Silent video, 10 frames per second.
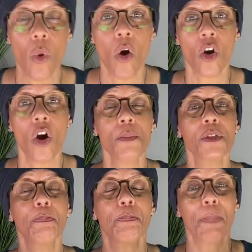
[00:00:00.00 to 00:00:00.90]
What
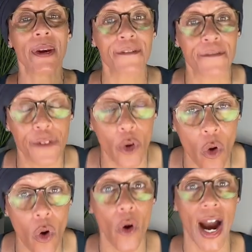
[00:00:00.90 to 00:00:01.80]
comes
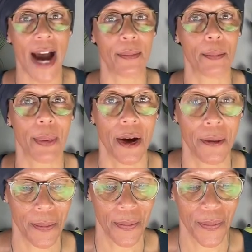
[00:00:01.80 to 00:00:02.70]
before
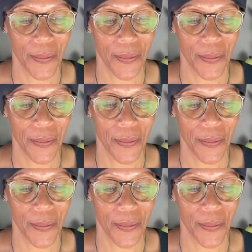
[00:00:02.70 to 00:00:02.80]
amber?